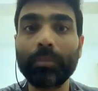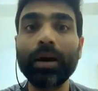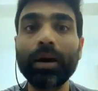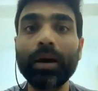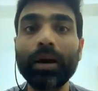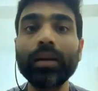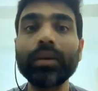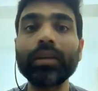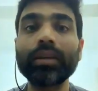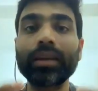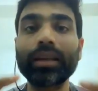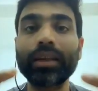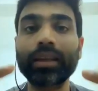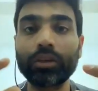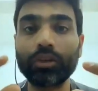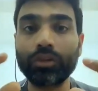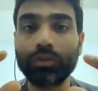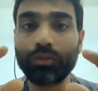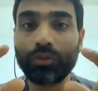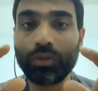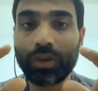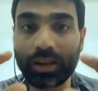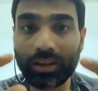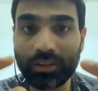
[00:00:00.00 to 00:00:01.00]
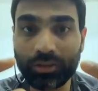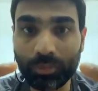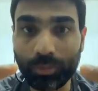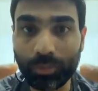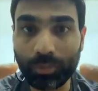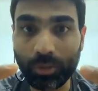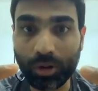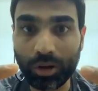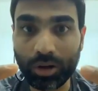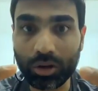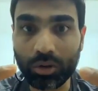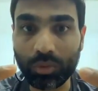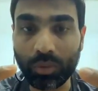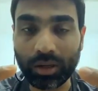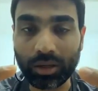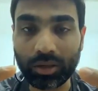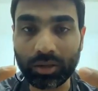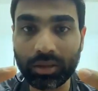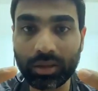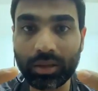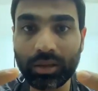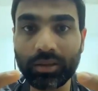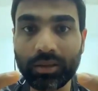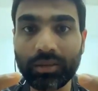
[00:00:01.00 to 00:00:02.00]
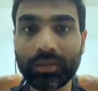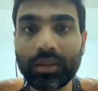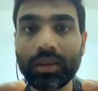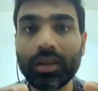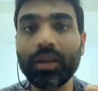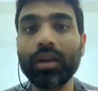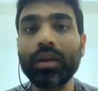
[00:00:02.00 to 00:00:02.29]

but in very smaller quantities.